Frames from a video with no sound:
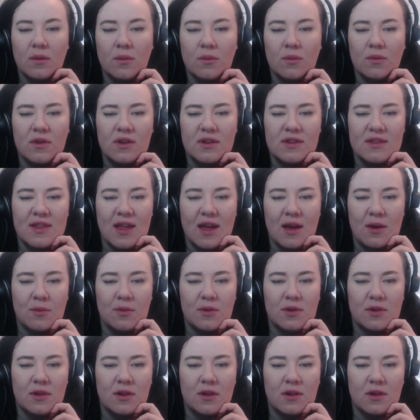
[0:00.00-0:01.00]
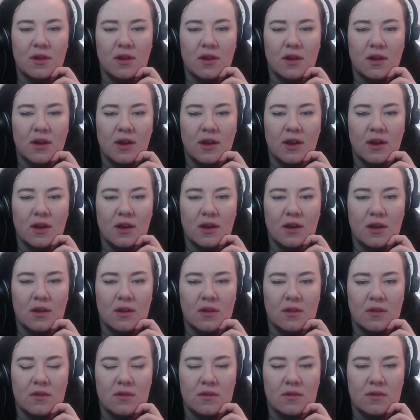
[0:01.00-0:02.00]
What does that one look like?
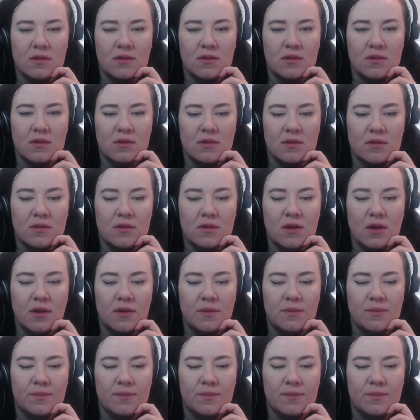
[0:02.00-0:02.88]
No?